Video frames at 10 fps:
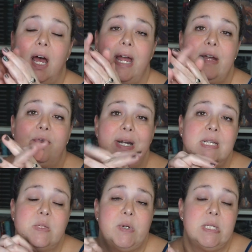I have
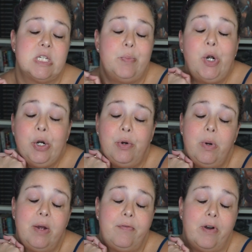writing sprints
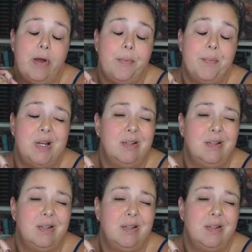tomorrow from